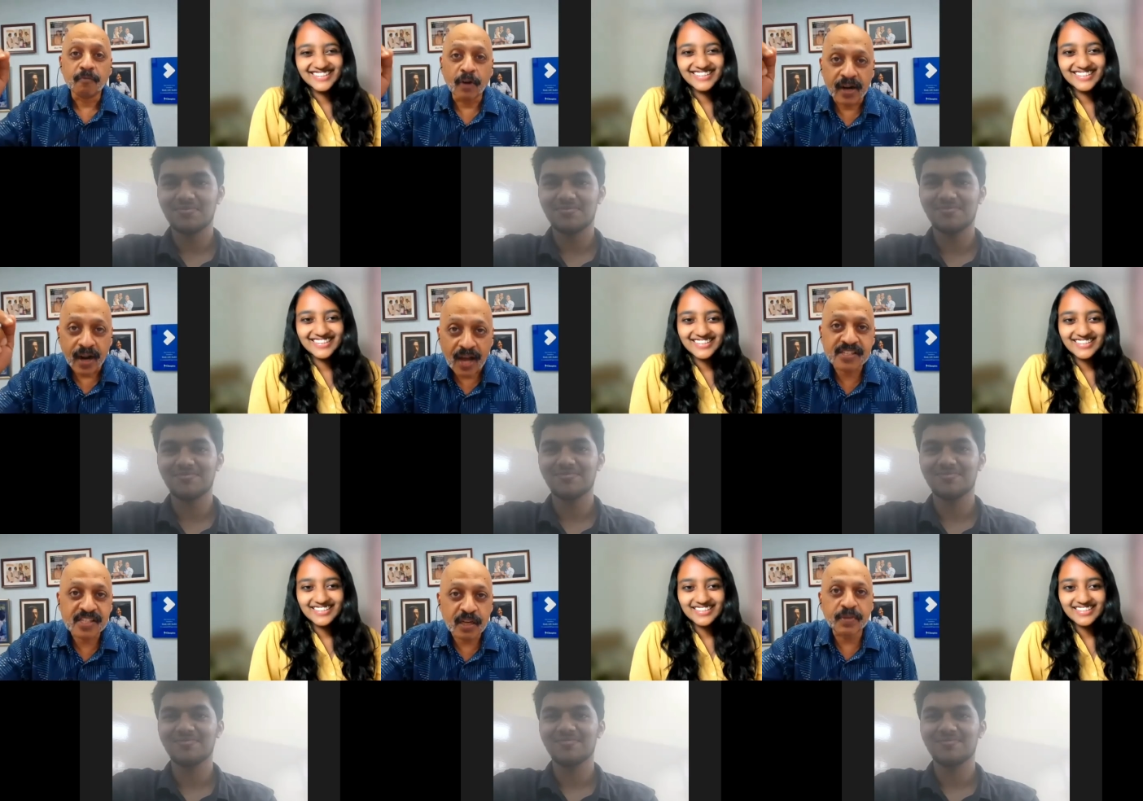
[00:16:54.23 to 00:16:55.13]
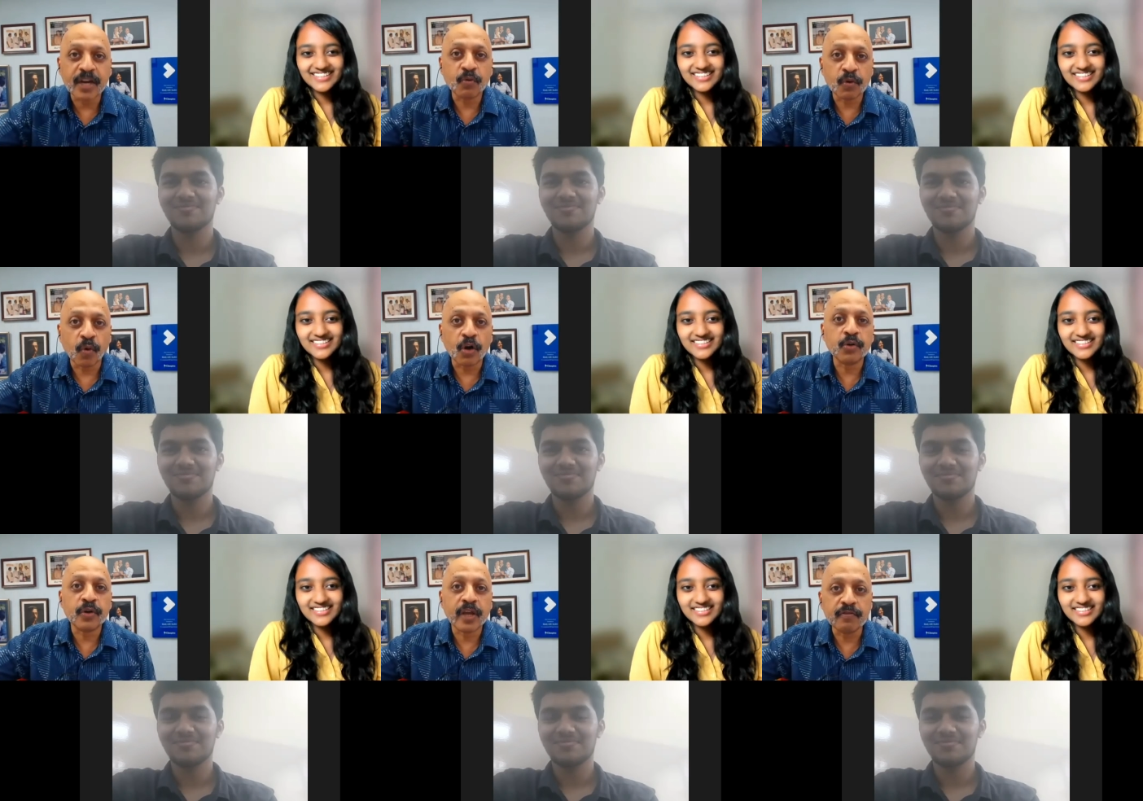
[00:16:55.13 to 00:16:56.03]
Speaker 1: One last tip that you would want
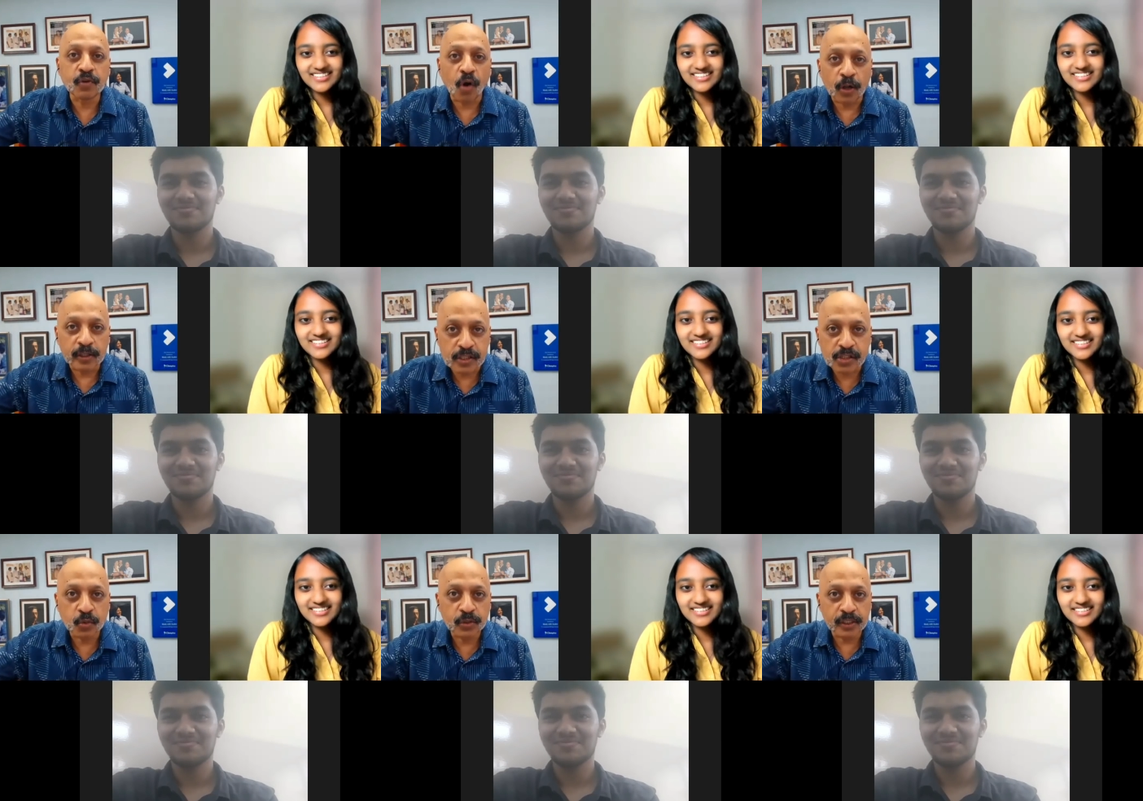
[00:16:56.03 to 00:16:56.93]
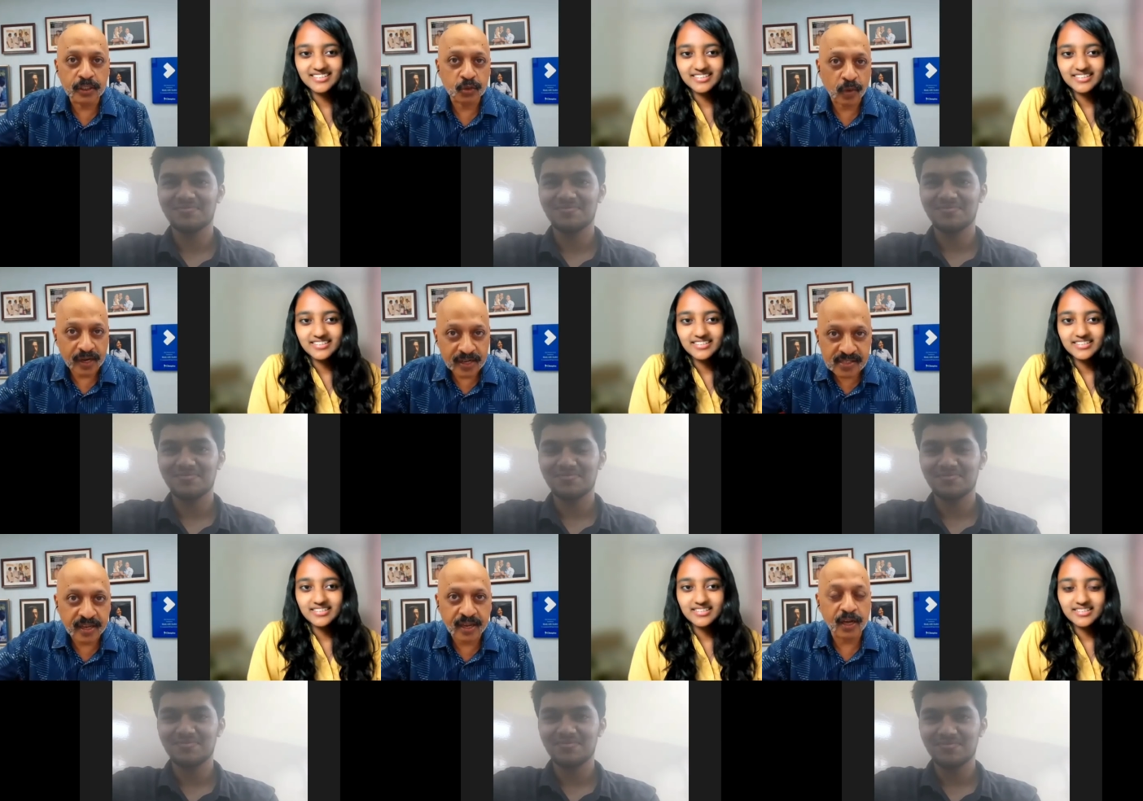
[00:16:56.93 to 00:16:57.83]
to give to all the students who are
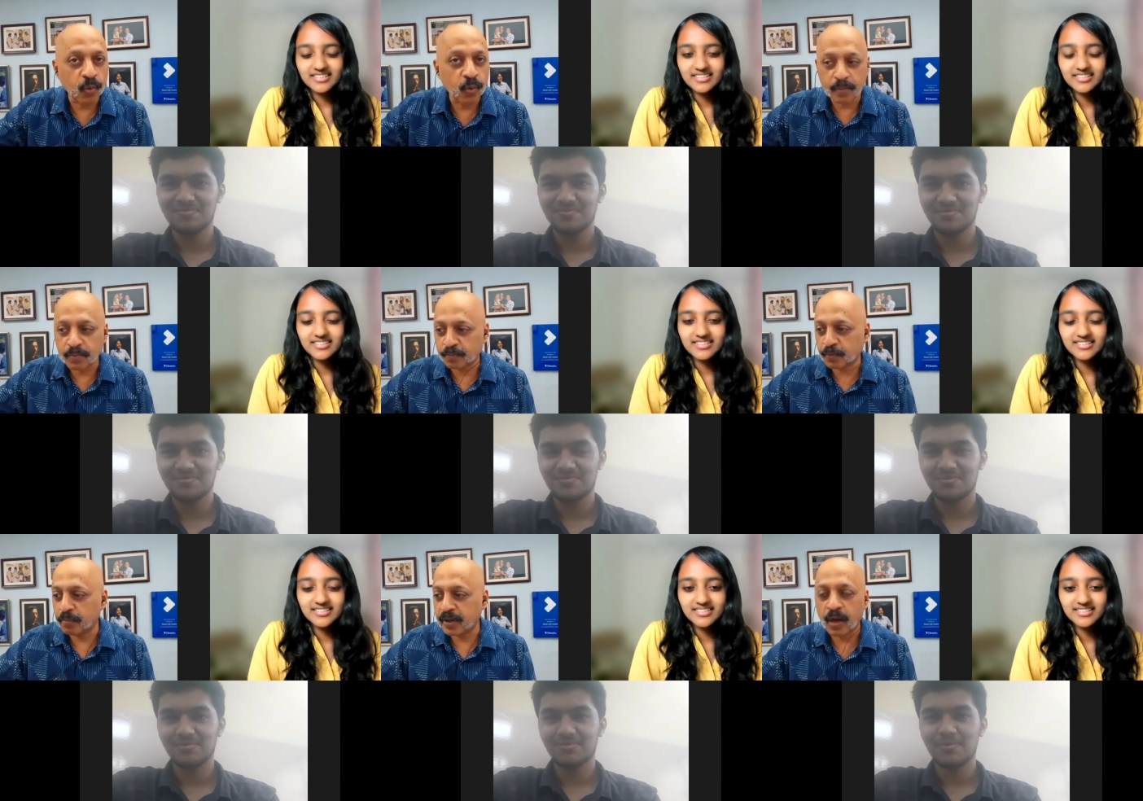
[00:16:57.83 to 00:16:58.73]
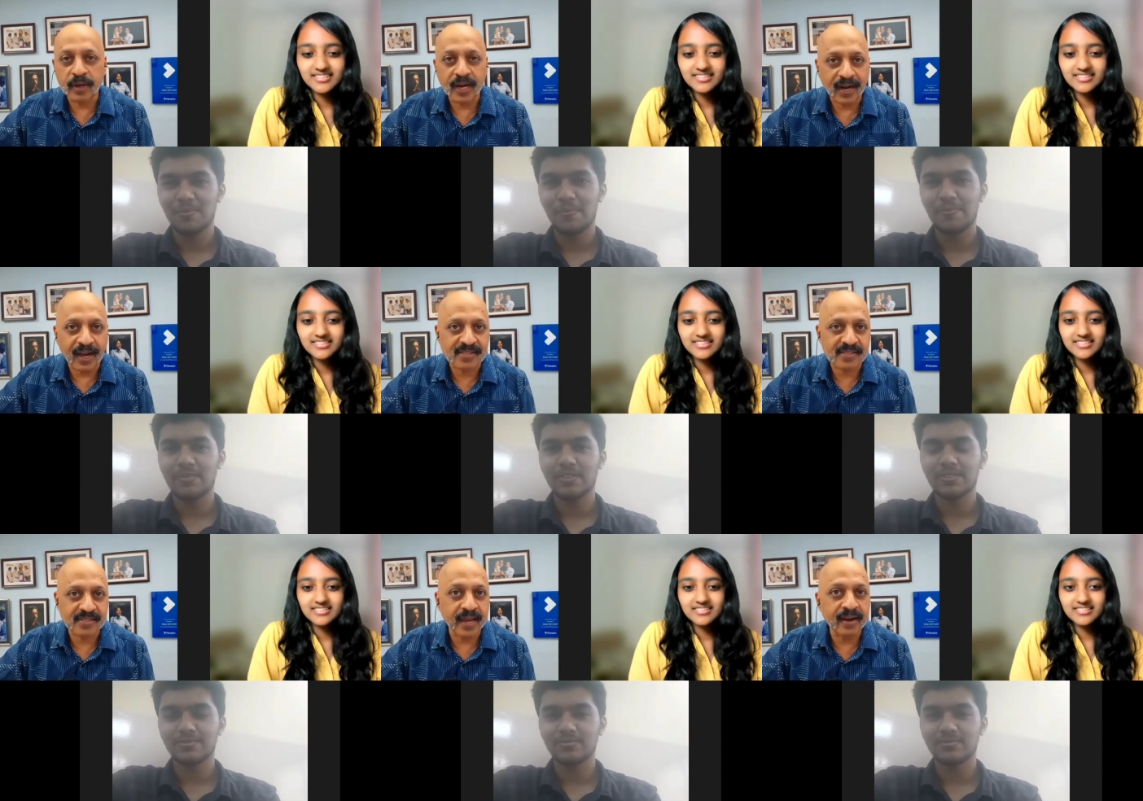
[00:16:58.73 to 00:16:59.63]
listening in, who are probably now in class
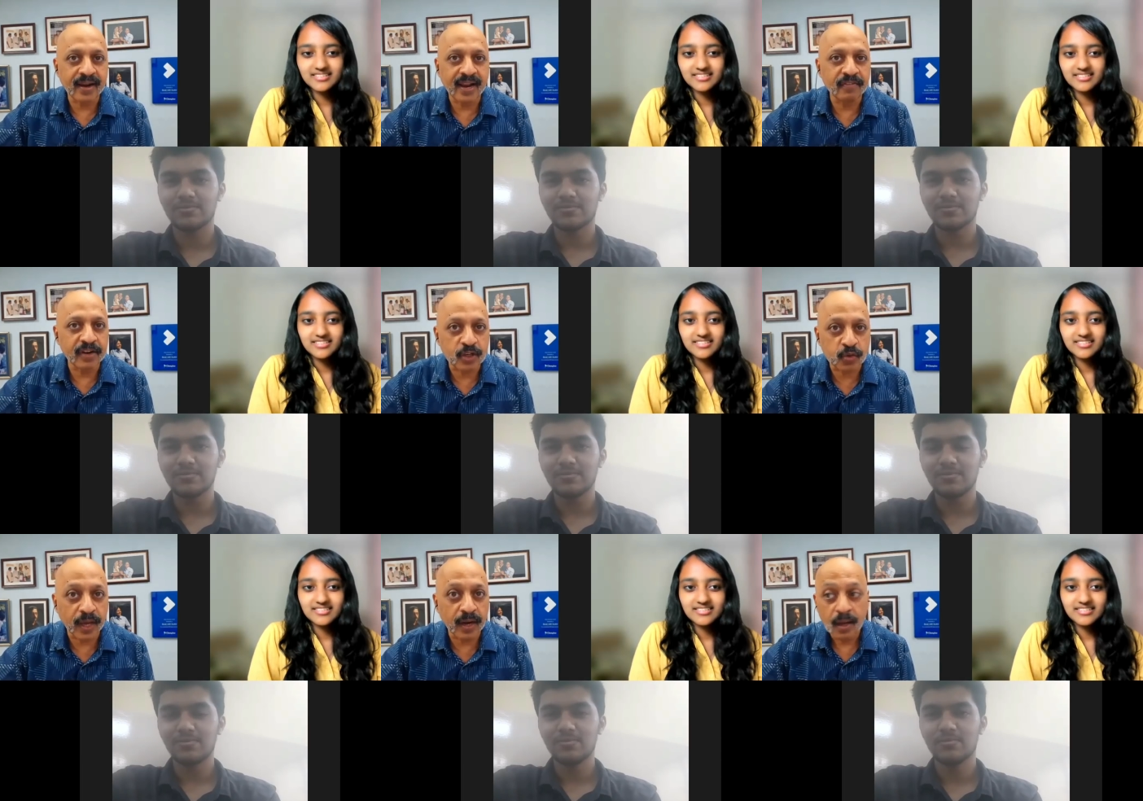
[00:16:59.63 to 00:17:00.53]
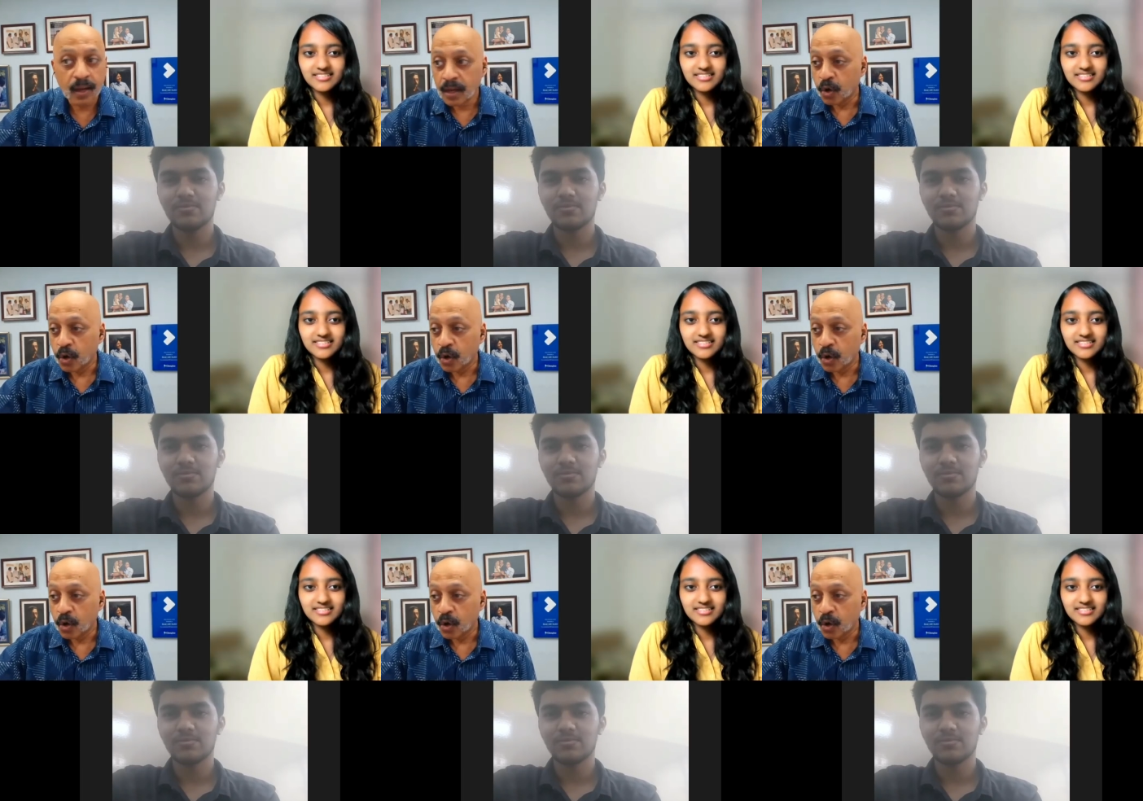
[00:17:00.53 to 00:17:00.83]
10, 11, 12,